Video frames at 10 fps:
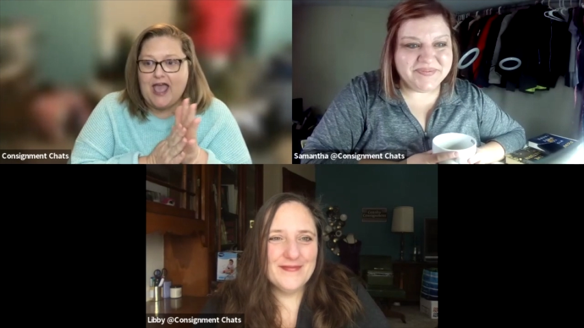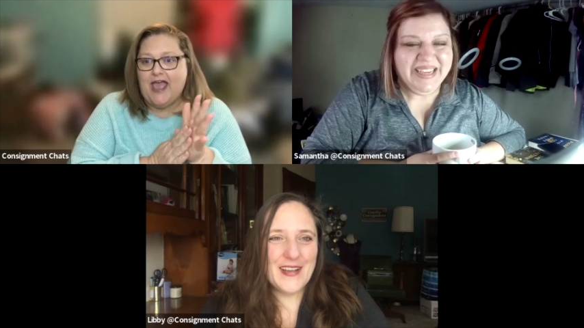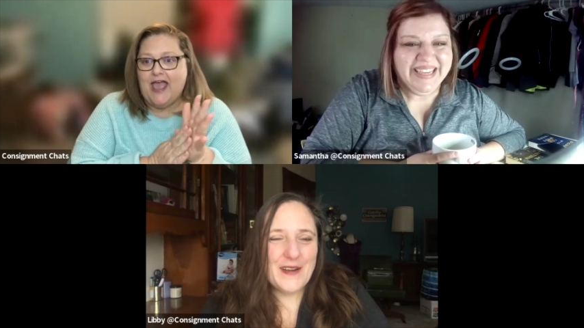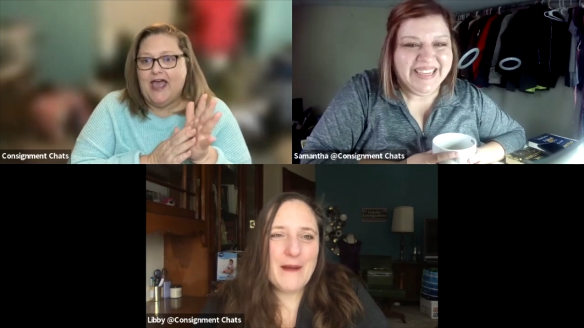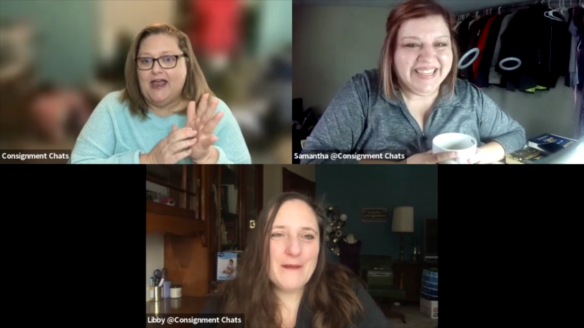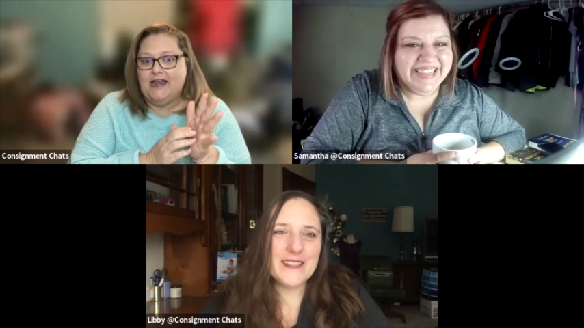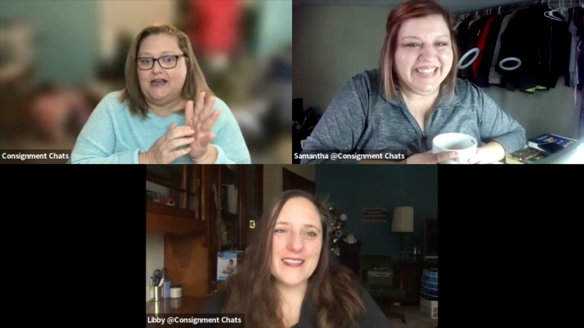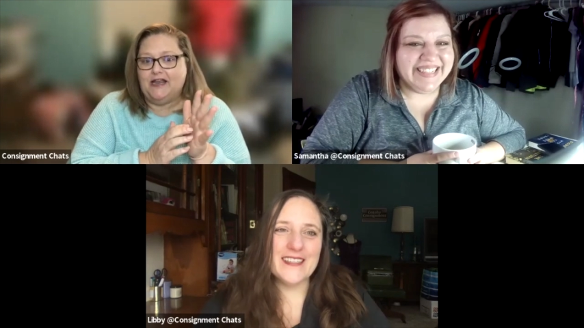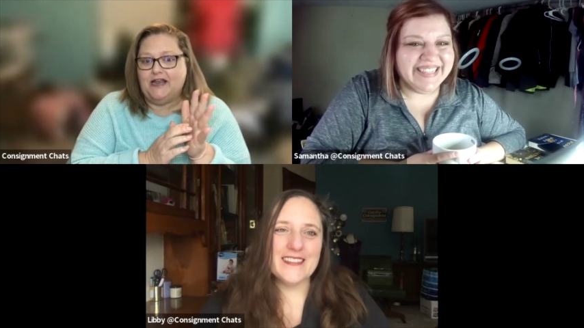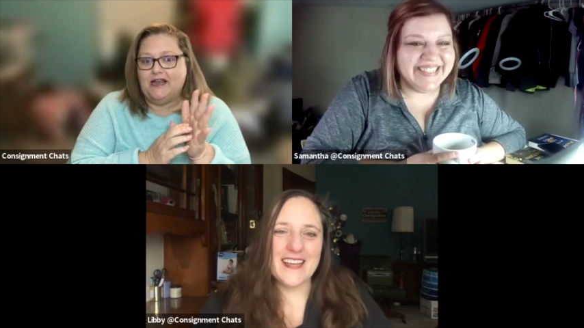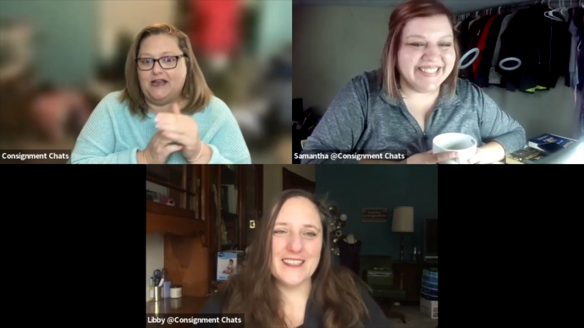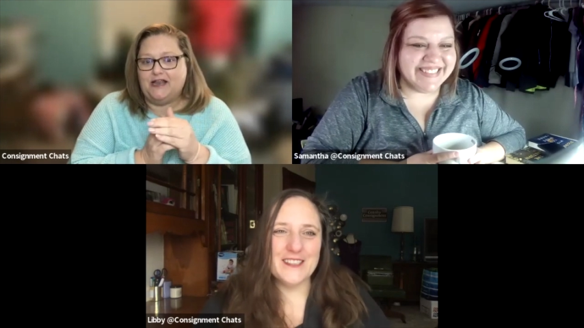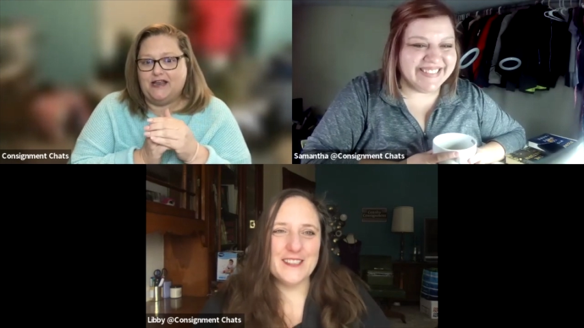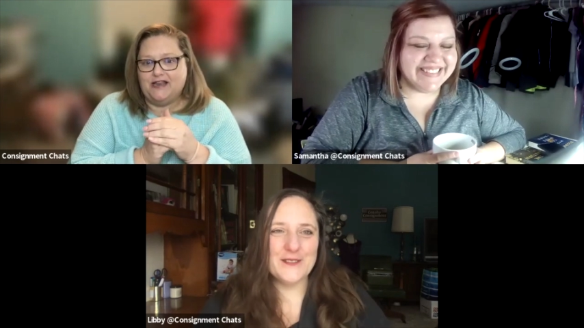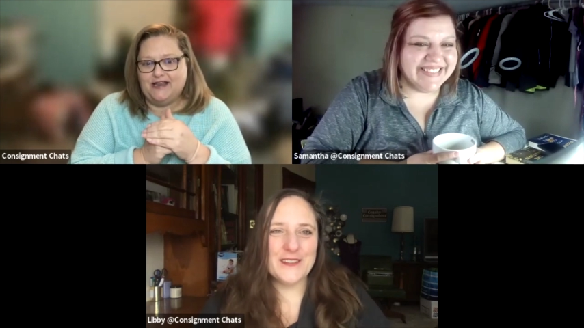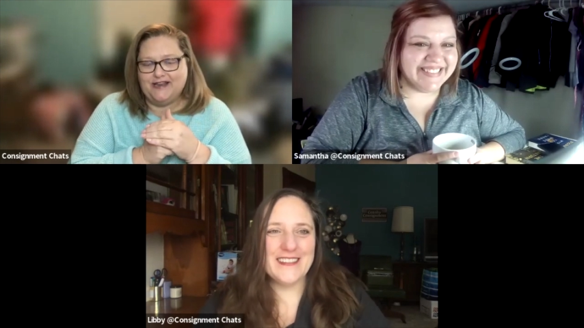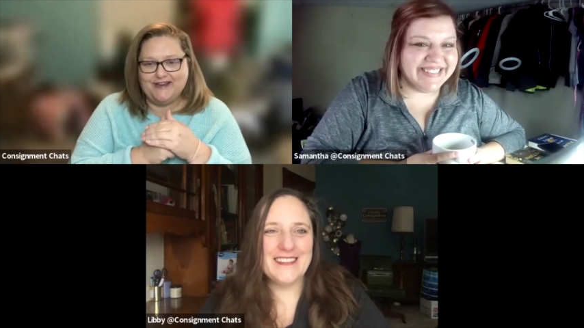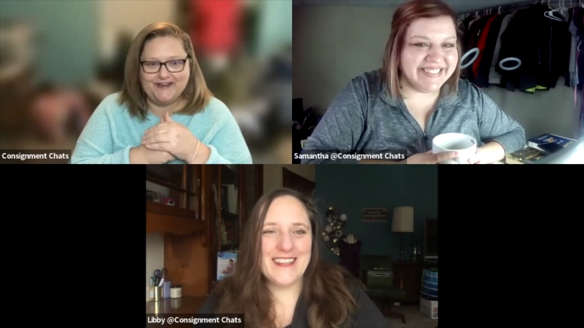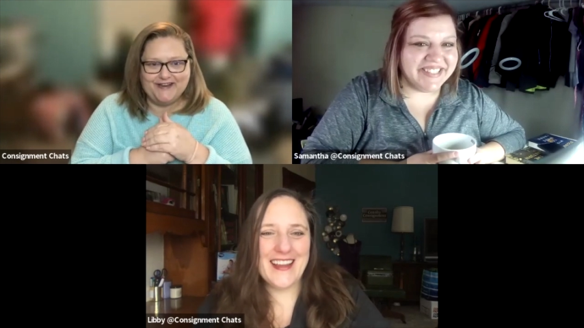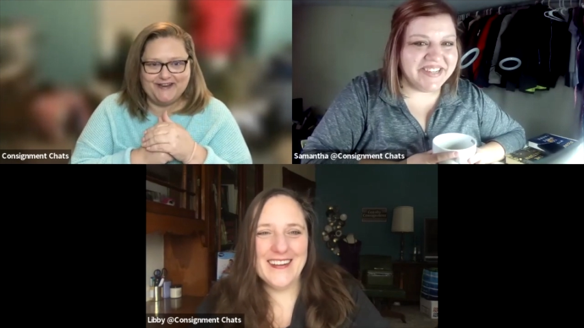Speaker 1: So oh, I was going to say because she's really
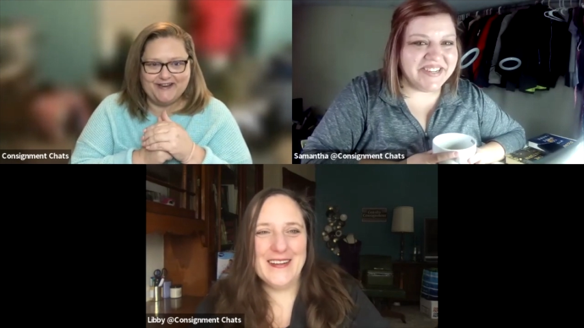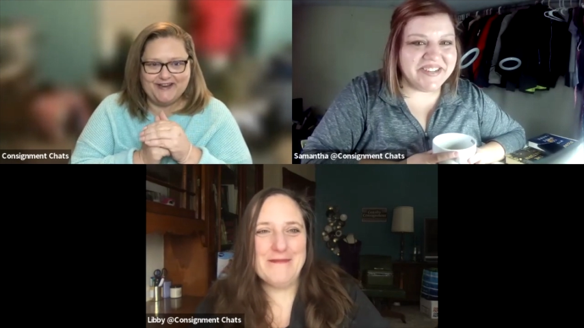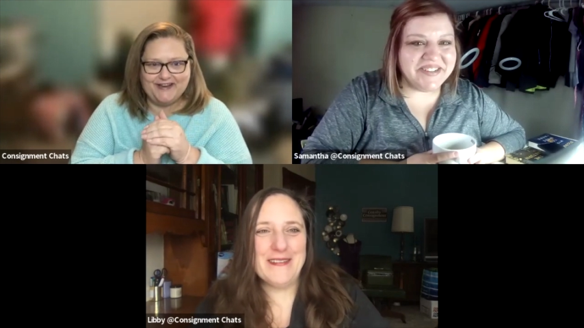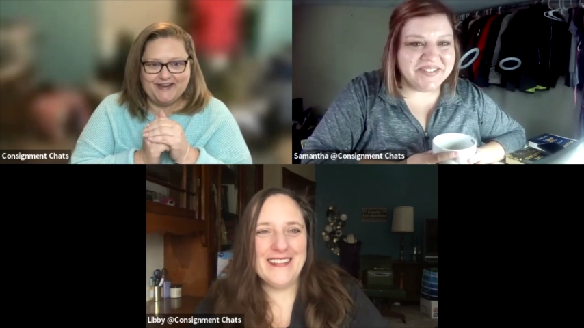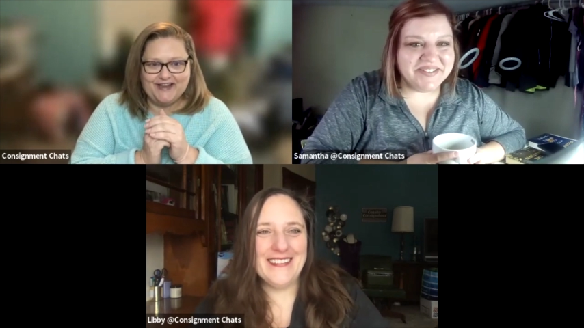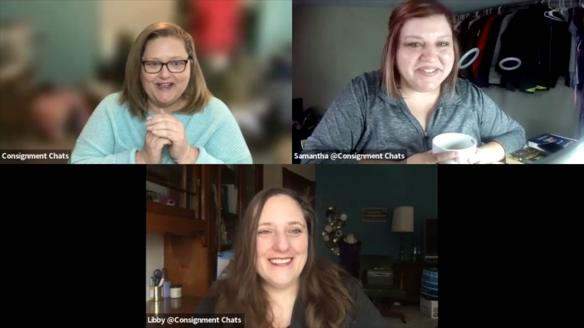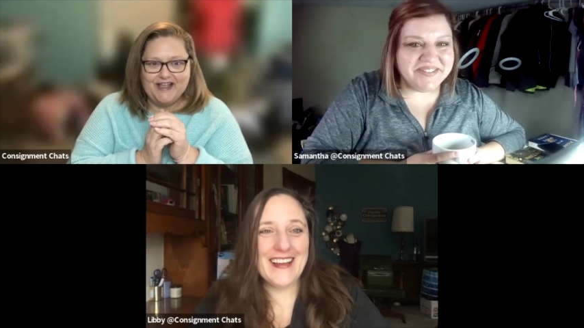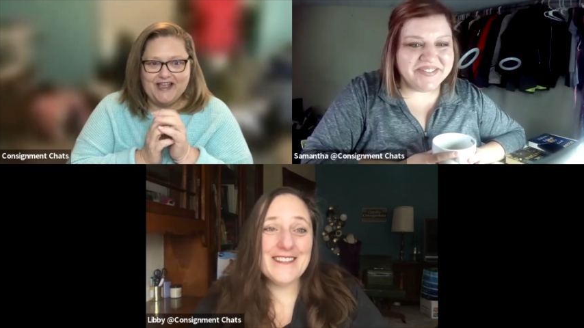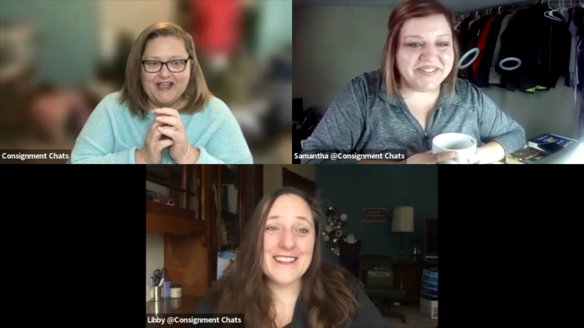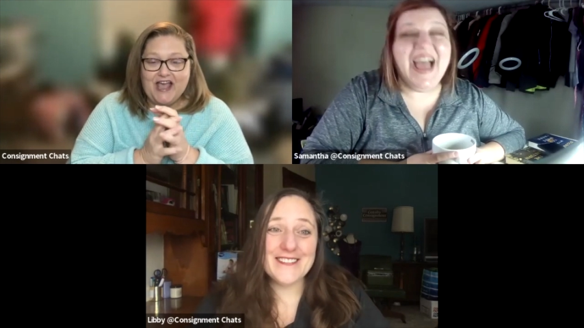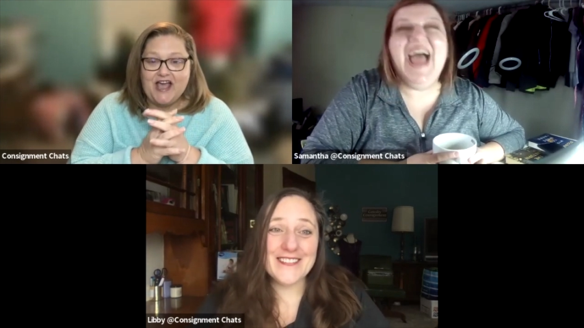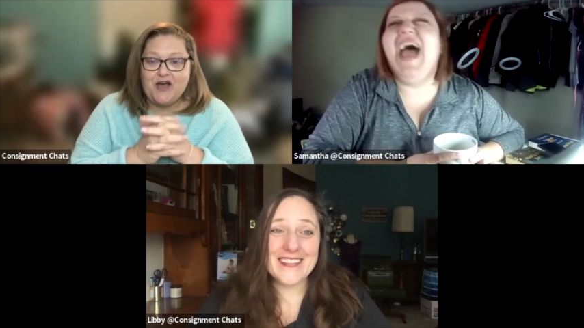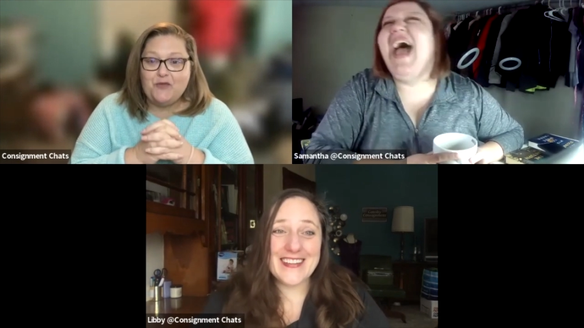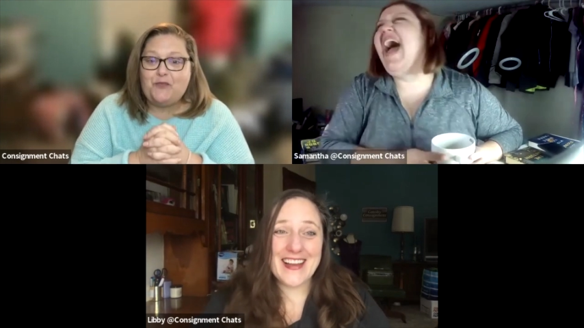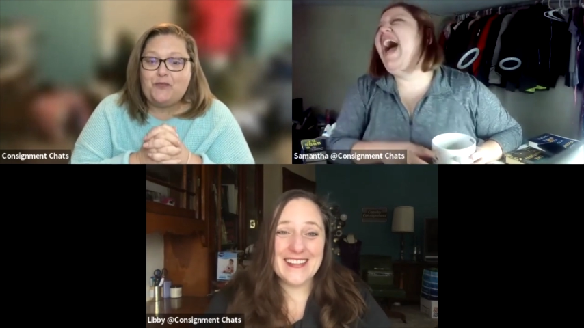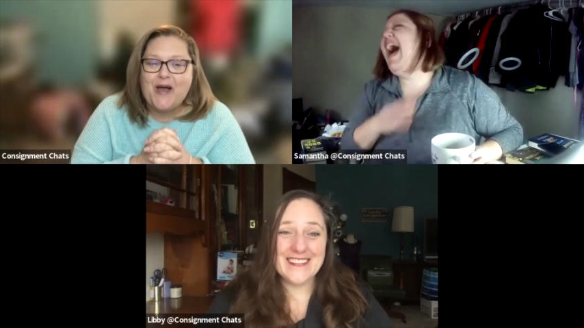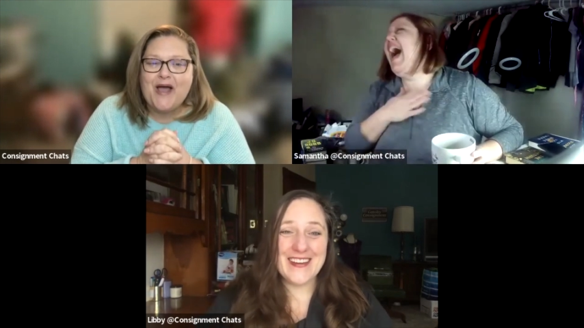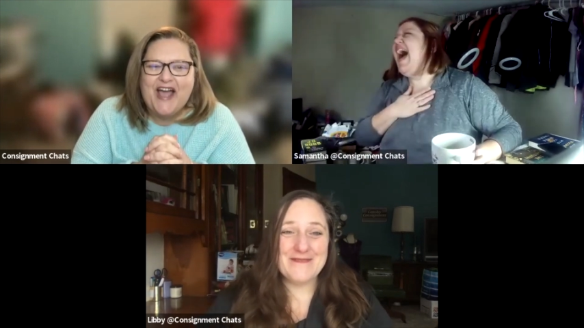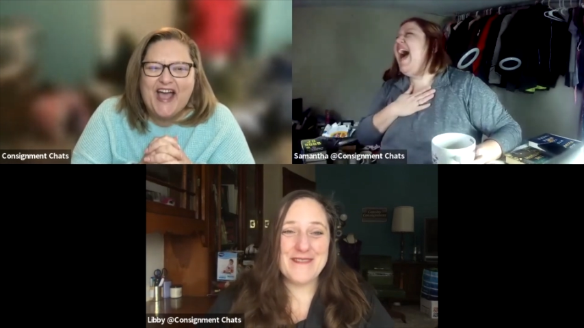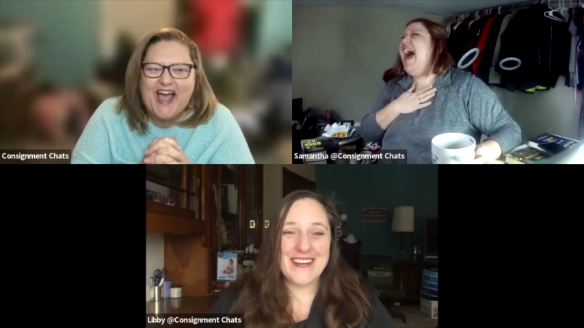scary, but that was a really nice
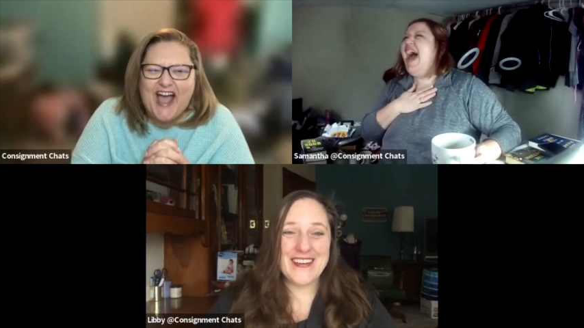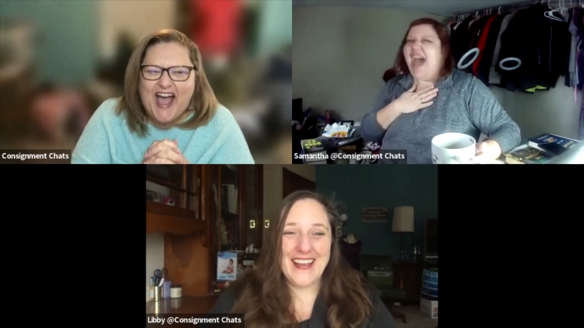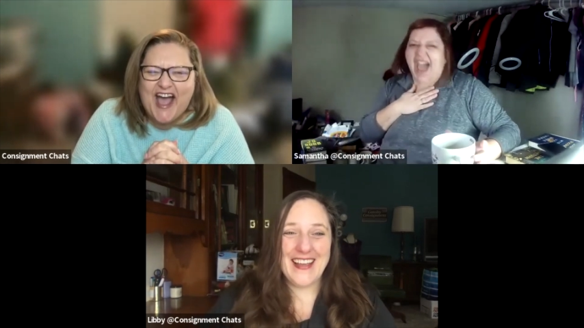way to put it.